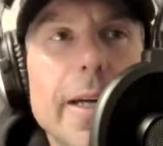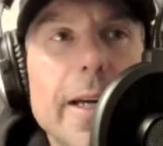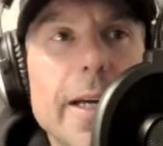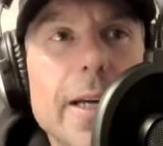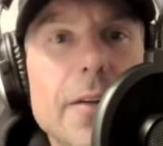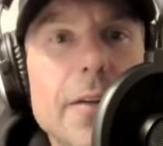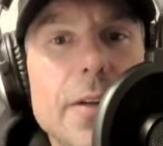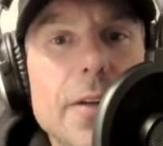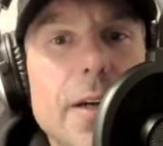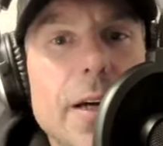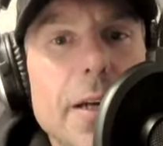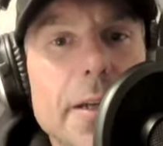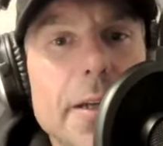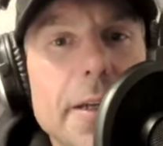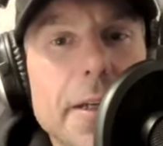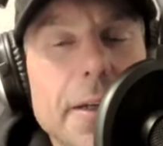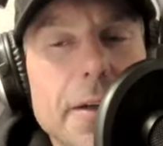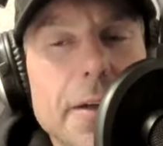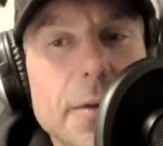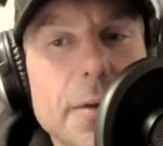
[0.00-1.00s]
have a
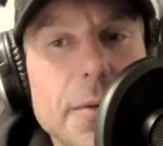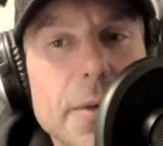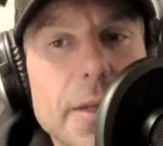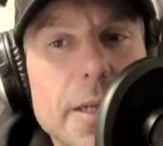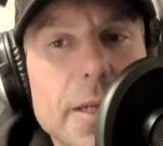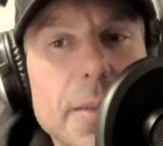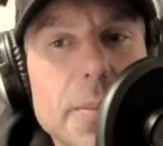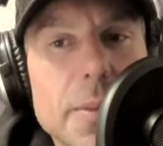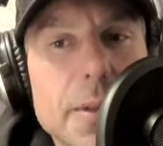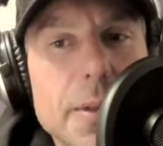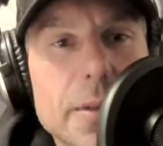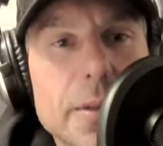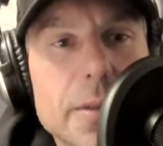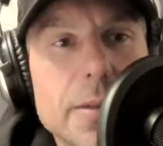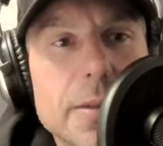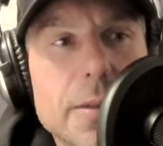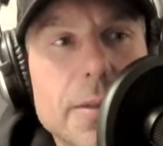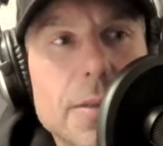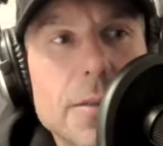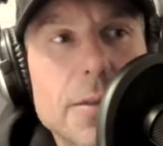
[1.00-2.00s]
hunting arrow that I
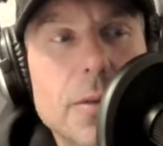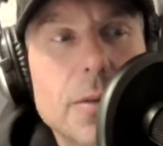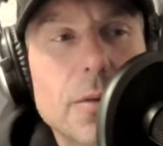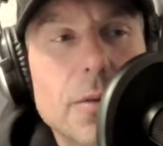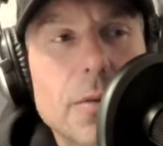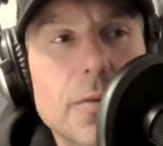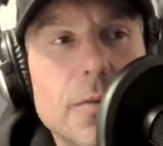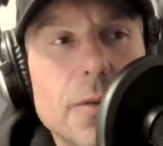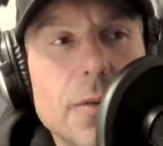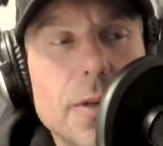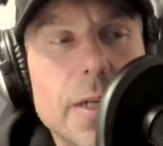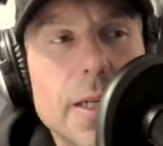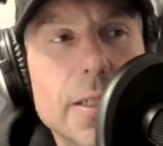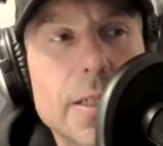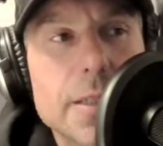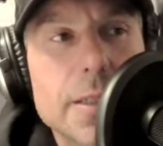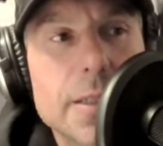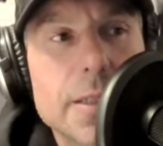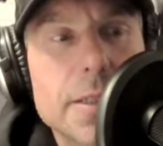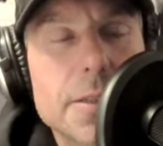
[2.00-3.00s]
built. So for
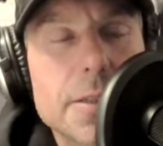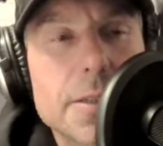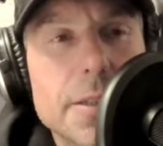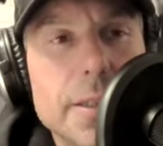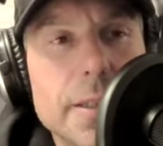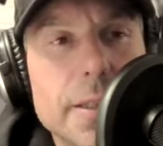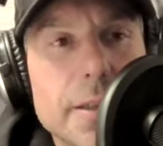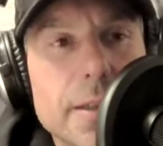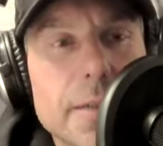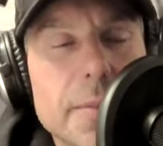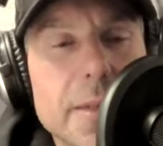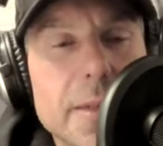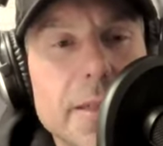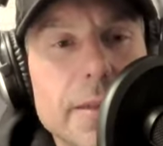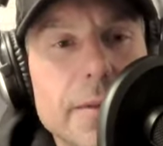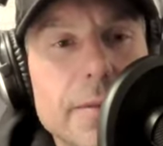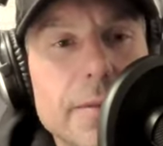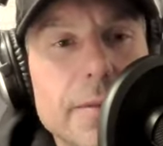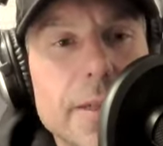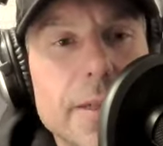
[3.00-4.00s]
hunting this year, I
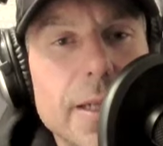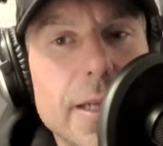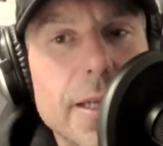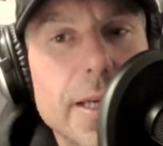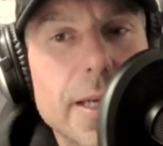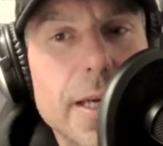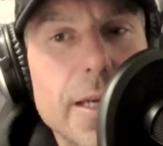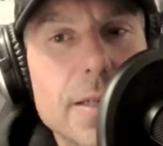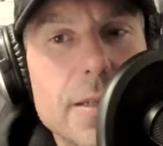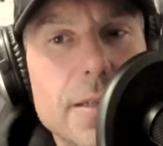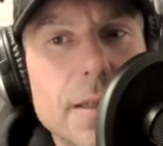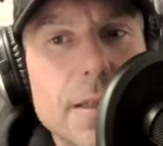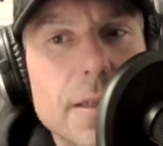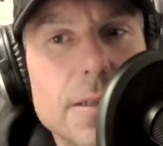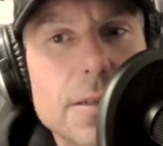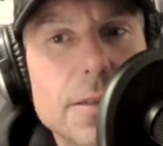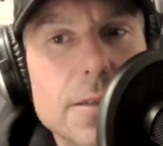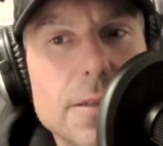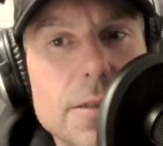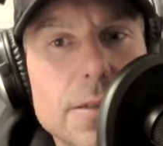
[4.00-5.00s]
mean, as the
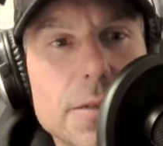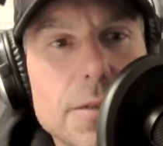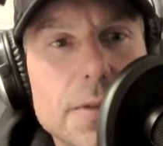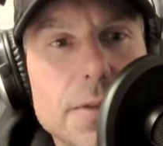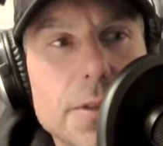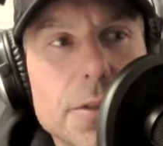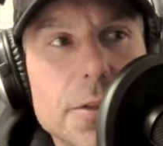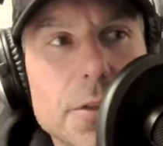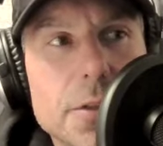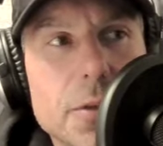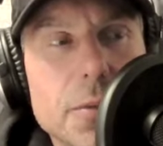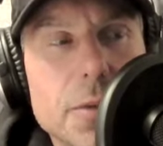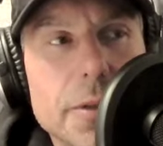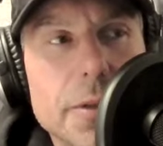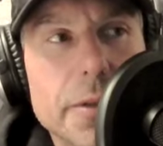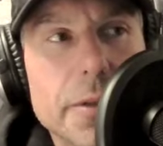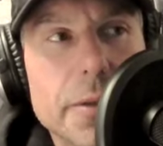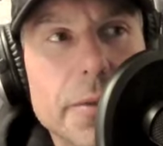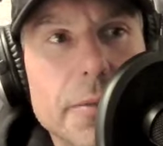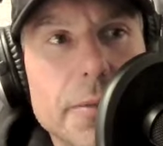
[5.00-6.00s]
listeners of this show will
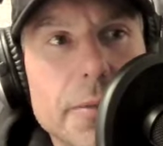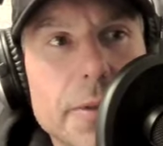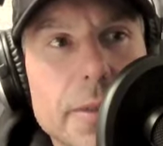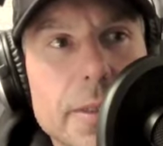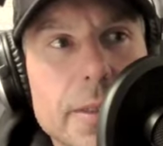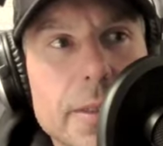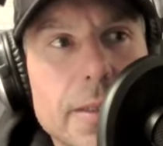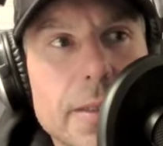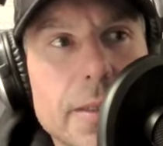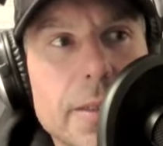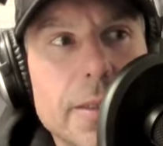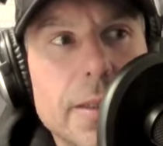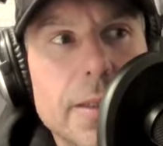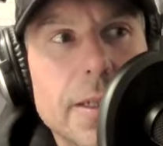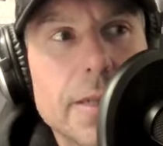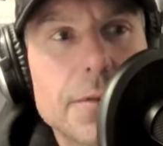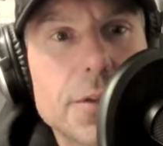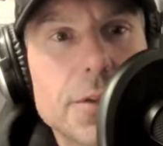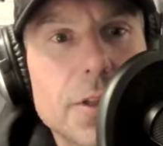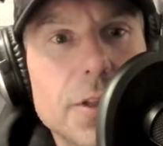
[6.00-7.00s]
know,
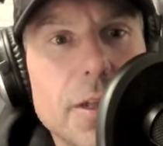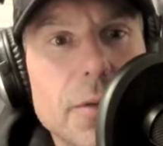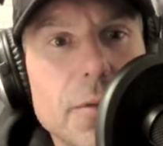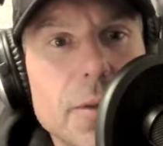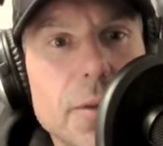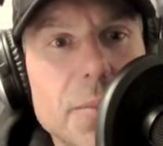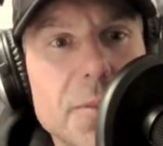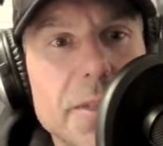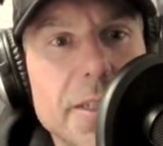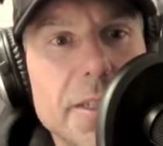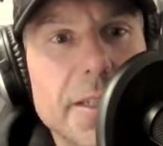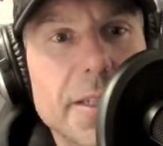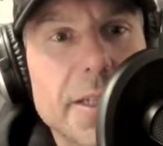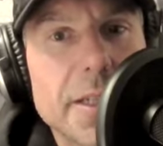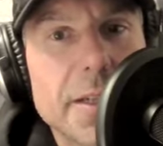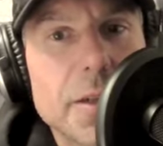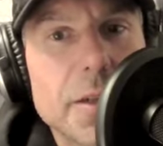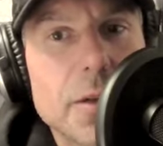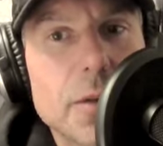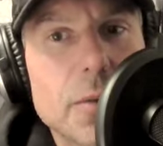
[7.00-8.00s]
I've shot rip
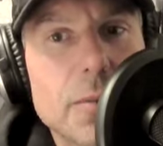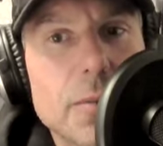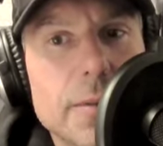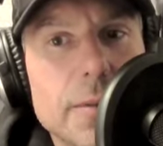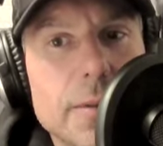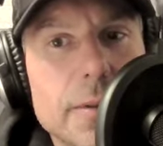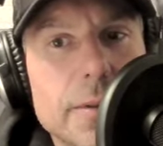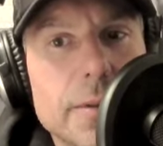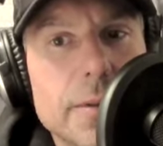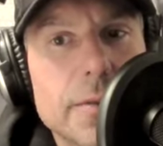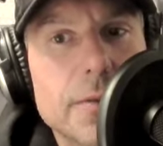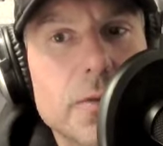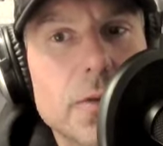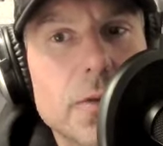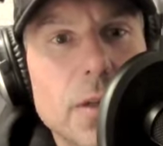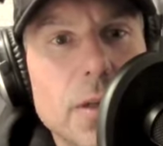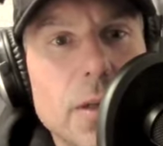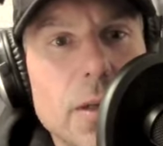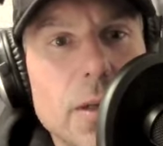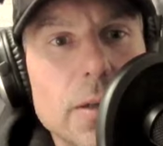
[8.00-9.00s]
TKO
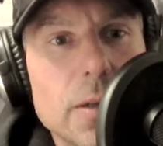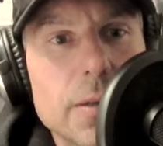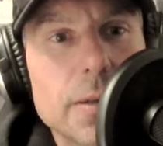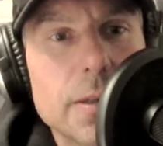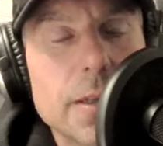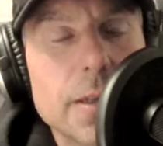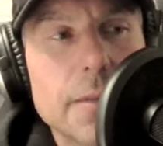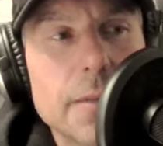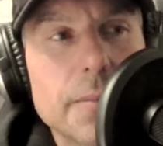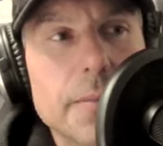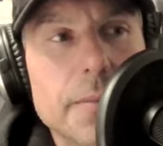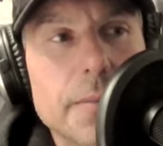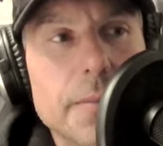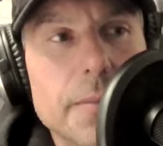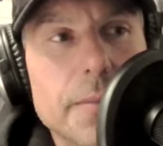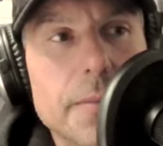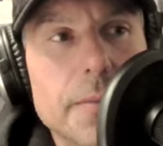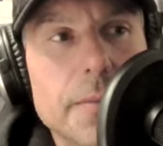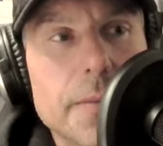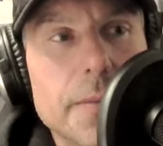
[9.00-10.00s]
for a long time.
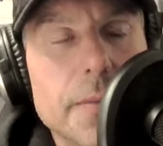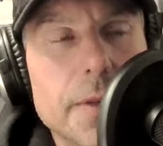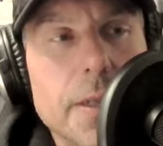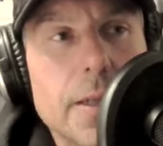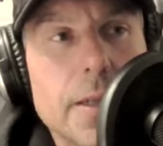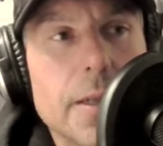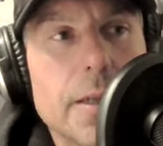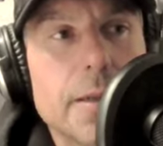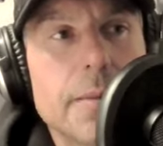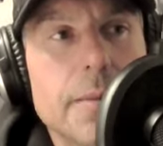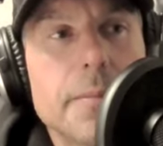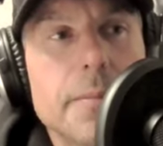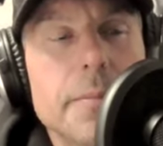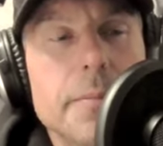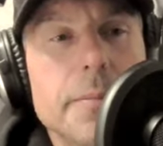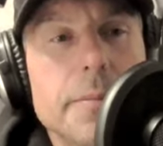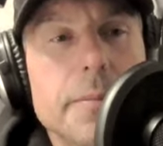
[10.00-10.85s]
Um,